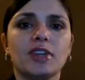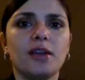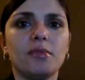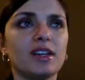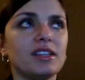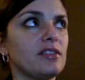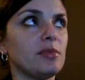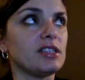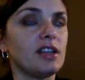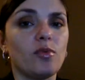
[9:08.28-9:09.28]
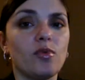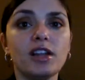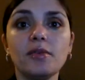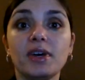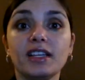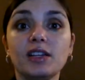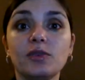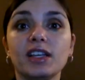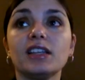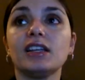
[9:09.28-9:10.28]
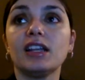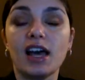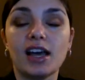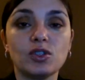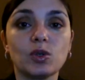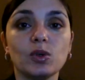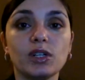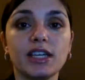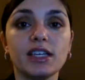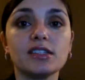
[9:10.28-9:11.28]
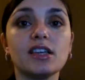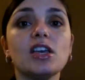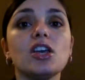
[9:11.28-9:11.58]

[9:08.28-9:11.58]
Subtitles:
I must have messed up one, but anyway, the last rule is